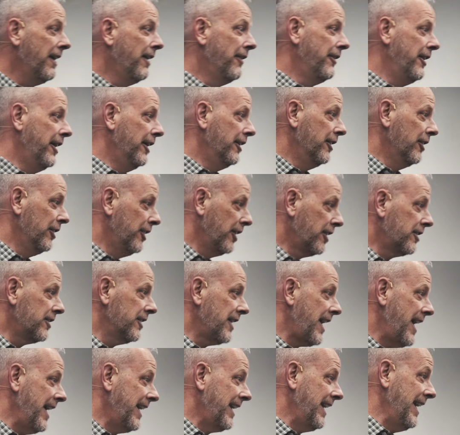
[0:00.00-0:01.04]
that looked
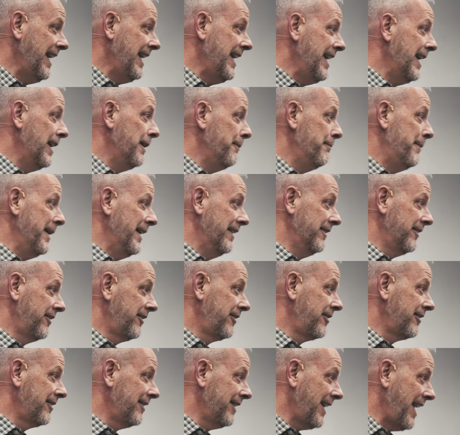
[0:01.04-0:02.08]
like he had been
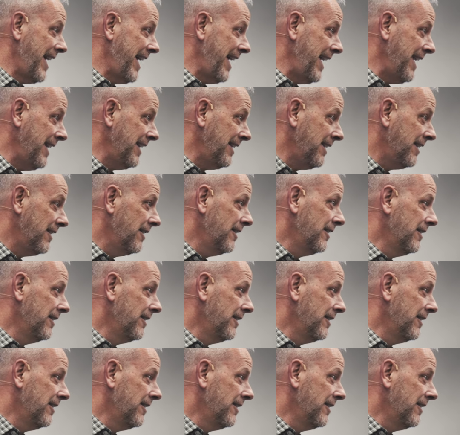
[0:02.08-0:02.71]
slain